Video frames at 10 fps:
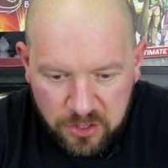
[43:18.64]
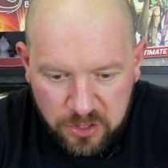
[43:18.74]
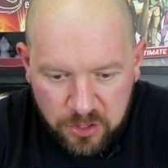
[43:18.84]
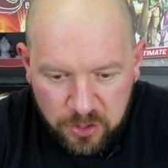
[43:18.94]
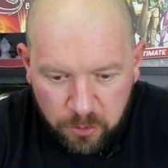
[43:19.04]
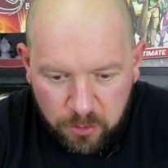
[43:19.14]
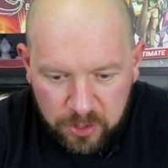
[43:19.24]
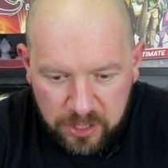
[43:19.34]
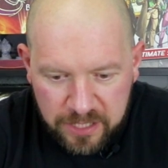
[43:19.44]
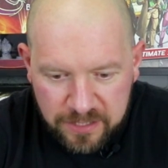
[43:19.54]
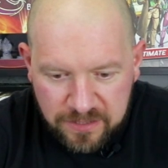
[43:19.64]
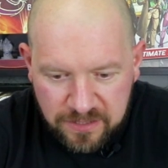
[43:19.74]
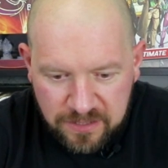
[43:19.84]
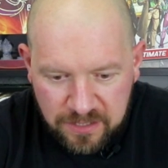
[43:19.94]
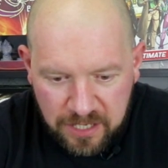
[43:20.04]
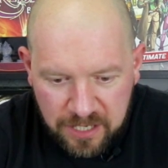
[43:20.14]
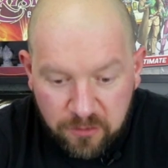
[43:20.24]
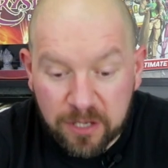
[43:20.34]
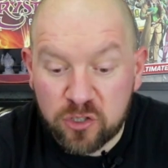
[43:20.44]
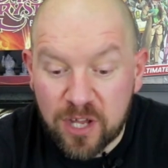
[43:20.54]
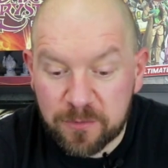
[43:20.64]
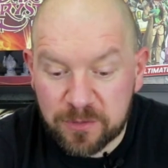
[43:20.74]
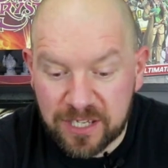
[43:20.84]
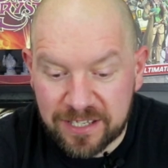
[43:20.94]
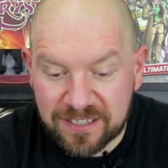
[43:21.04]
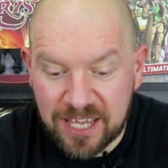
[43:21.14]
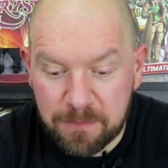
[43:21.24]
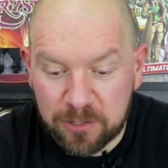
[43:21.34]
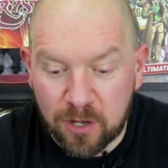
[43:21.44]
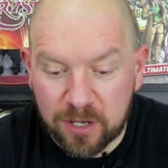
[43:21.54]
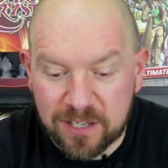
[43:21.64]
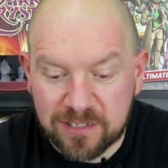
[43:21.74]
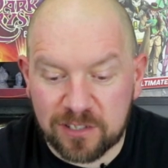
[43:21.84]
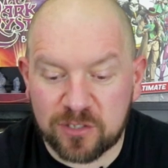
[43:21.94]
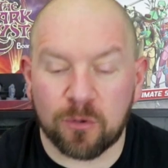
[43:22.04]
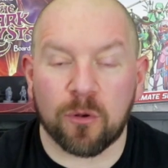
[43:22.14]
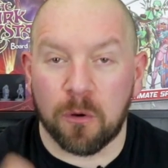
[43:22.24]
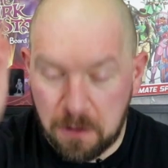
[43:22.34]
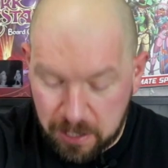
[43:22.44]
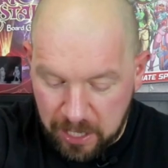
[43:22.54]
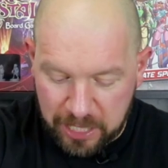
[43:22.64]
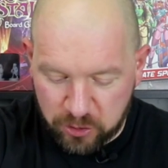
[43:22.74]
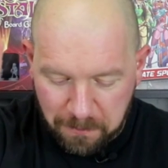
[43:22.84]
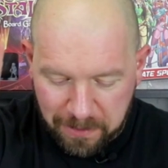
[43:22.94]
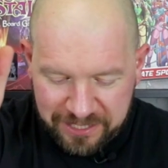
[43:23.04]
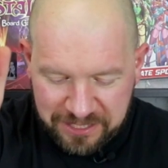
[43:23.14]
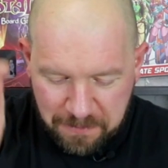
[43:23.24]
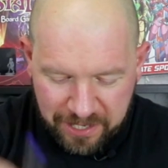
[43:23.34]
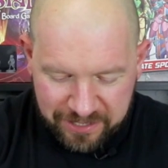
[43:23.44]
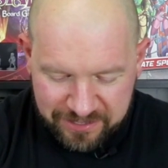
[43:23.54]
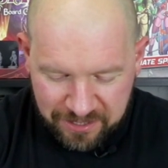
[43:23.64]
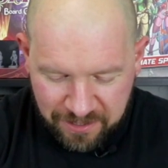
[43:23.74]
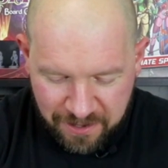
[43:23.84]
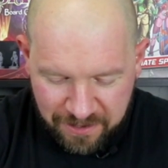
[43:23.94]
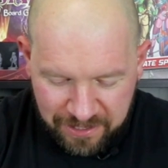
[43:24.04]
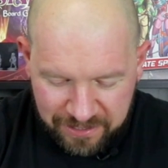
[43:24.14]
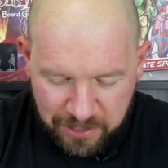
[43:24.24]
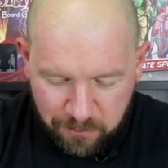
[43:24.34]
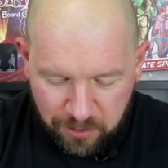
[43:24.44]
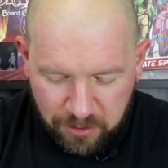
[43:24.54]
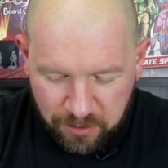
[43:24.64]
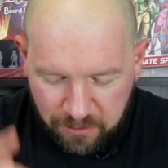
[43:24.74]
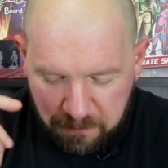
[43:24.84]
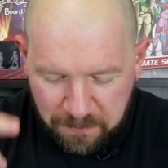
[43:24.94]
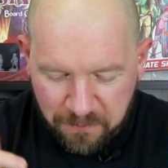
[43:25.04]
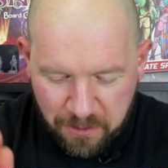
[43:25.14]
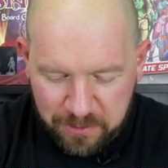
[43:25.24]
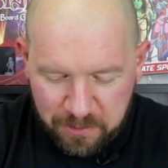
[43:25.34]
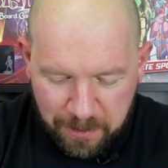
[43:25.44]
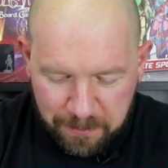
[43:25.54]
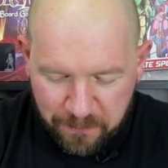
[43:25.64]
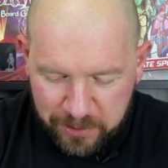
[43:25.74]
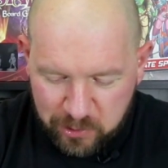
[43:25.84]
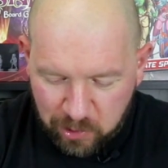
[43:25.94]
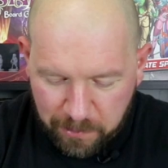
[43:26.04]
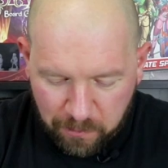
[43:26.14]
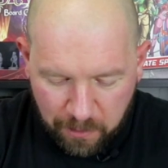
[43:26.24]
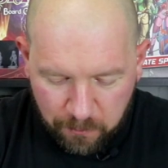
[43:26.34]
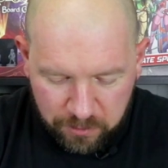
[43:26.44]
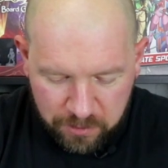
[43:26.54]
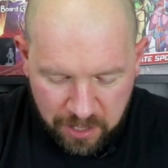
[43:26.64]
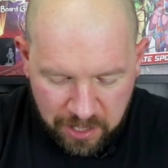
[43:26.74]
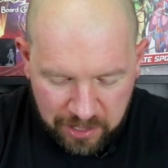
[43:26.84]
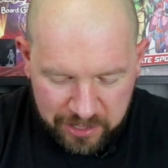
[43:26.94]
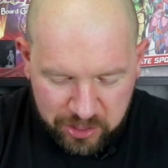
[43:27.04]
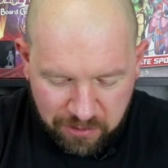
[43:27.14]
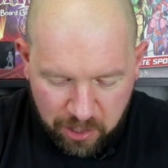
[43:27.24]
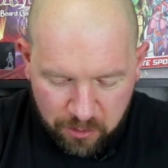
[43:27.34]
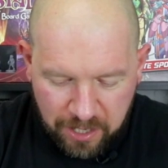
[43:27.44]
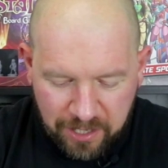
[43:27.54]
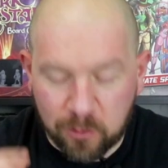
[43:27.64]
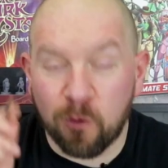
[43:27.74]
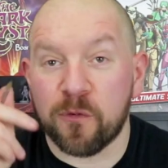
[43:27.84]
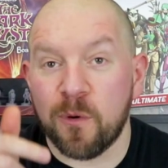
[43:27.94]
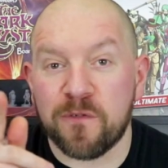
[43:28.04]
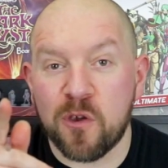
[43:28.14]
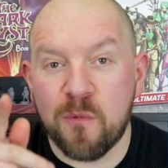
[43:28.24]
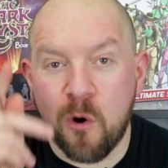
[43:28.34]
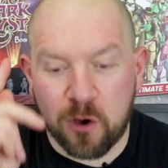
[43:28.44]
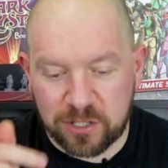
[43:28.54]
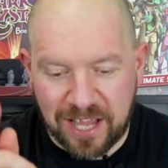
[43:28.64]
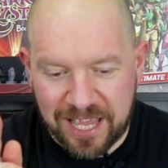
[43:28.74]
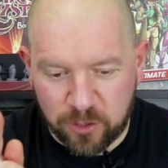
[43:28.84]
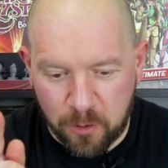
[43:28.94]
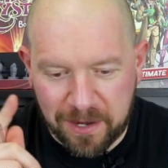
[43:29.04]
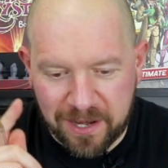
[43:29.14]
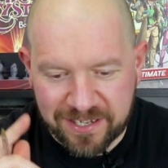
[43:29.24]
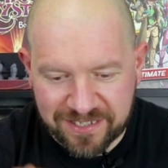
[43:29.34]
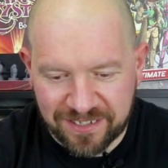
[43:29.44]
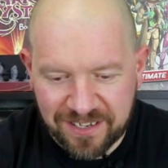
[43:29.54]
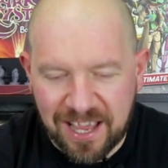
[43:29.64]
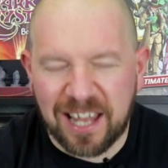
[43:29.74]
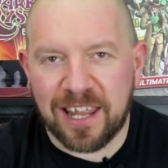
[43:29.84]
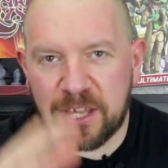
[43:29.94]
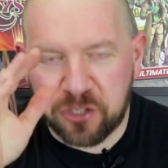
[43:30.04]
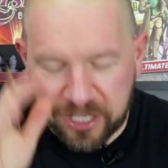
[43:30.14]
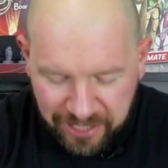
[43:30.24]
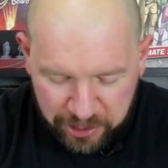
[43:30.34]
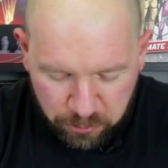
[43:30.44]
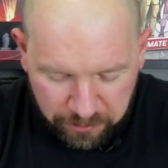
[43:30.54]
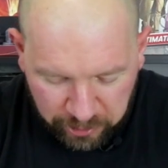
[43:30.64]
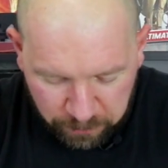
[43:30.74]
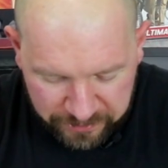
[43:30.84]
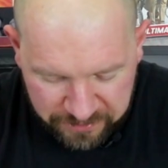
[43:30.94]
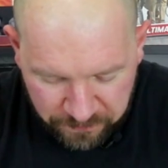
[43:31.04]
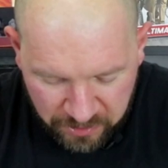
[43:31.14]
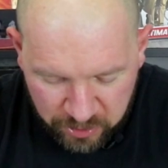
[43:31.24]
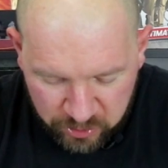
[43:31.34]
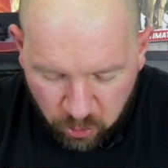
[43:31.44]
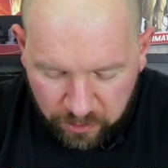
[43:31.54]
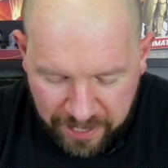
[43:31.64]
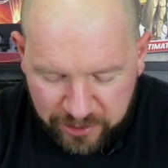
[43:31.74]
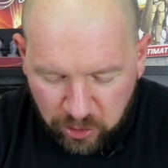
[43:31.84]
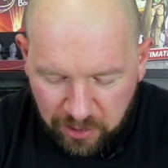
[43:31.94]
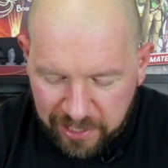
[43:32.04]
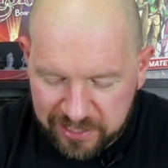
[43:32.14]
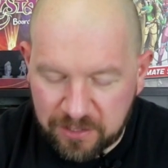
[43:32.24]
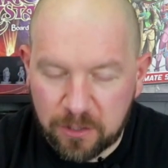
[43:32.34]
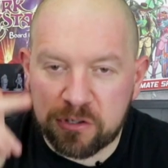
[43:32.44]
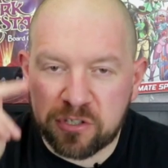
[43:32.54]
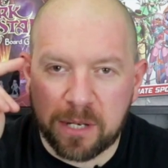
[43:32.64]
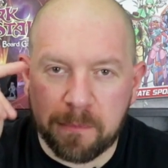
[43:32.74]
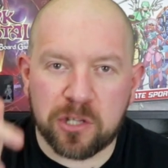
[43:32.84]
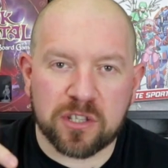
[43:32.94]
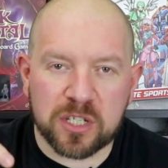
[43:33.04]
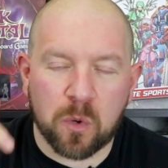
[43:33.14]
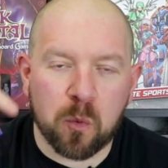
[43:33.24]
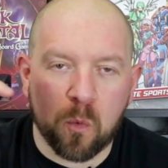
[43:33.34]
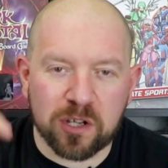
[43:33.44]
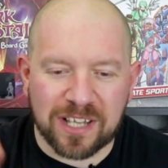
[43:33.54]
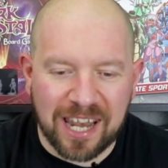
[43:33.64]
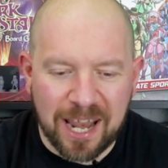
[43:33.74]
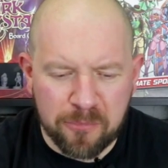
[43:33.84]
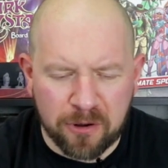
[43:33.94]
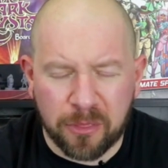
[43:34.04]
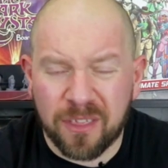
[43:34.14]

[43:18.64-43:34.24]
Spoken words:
Jack was saying Escape the Dark Castle solo. It's on my list, mate. I'll tell you what, before we talk about that one, let's crack on and I'll go through a few more because that is on my list. I'll let the chat catch up a little bit. So next on the list, Christian mentioned this one, was Labyrinth.